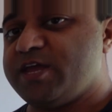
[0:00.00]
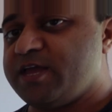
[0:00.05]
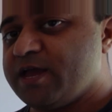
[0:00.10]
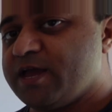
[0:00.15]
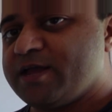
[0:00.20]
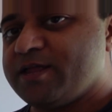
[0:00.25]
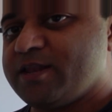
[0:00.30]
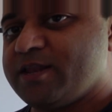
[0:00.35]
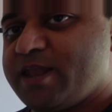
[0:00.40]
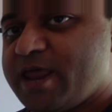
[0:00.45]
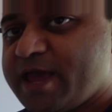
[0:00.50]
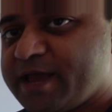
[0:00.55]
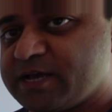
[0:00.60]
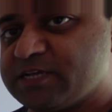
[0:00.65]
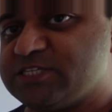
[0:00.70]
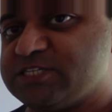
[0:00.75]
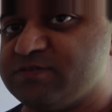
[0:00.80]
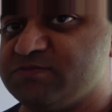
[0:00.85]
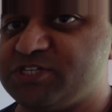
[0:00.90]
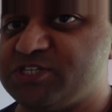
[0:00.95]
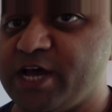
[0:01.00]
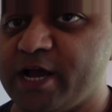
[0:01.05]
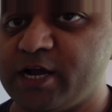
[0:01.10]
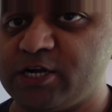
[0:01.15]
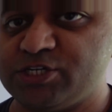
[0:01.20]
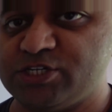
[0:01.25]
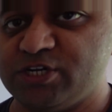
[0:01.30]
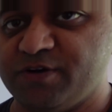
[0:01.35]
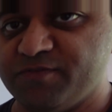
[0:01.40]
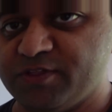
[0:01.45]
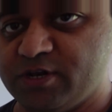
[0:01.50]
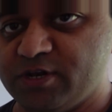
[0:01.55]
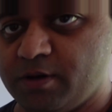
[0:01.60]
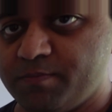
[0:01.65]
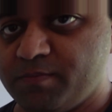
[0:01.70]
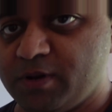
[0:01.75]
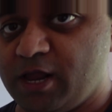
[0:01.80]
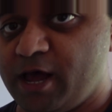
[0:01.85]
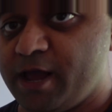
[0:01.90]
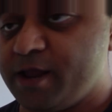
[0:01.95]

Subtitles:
negative section of the number line.